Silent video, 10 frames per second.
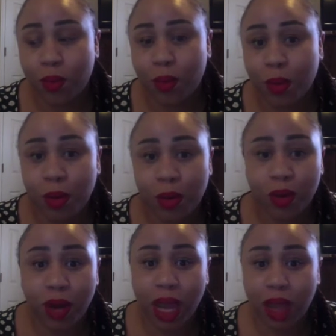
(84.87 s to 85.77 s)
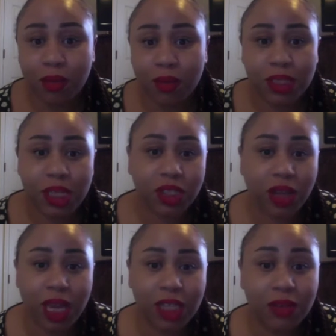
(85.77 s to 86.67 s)
Memorial Day was
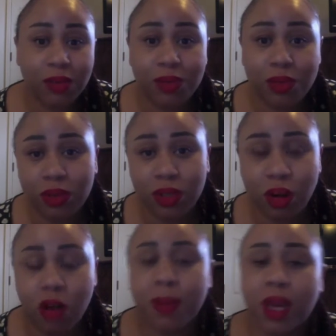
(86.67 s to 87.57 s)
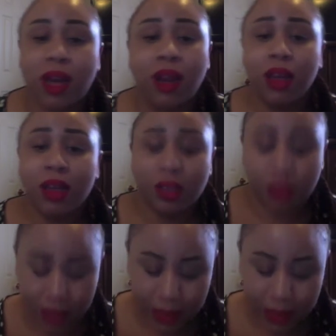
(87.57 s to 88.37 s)
yesterday, so the pools are open. So